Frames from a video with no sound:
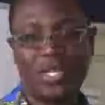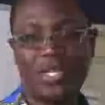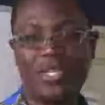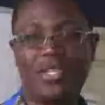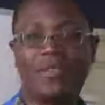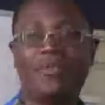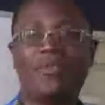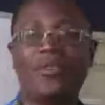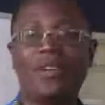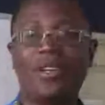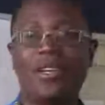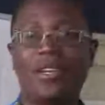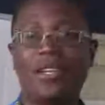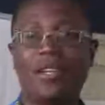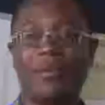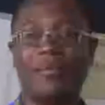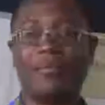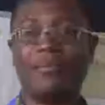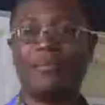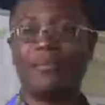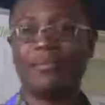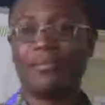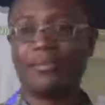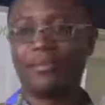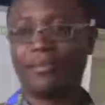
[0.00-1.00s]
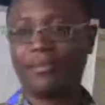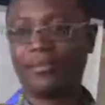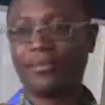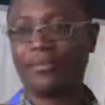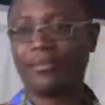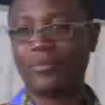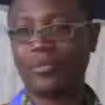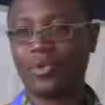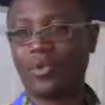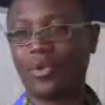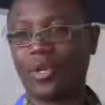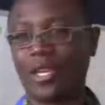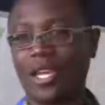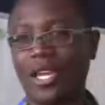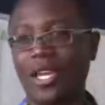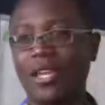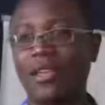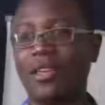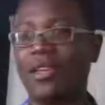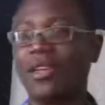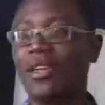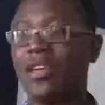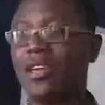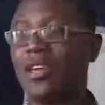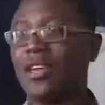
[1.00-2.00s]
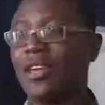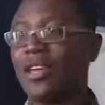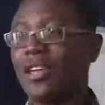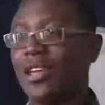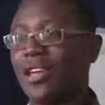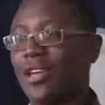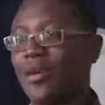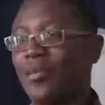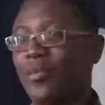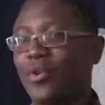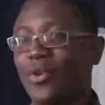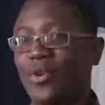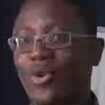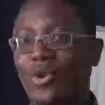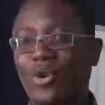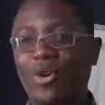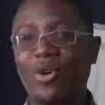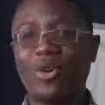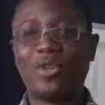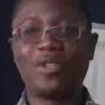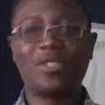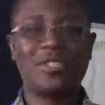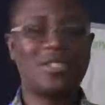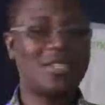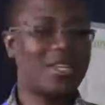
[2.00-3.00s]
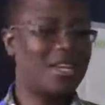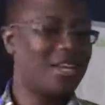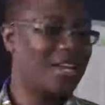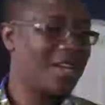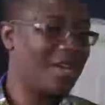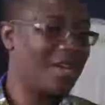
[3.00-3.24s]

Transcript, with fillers: a different name, okay? Because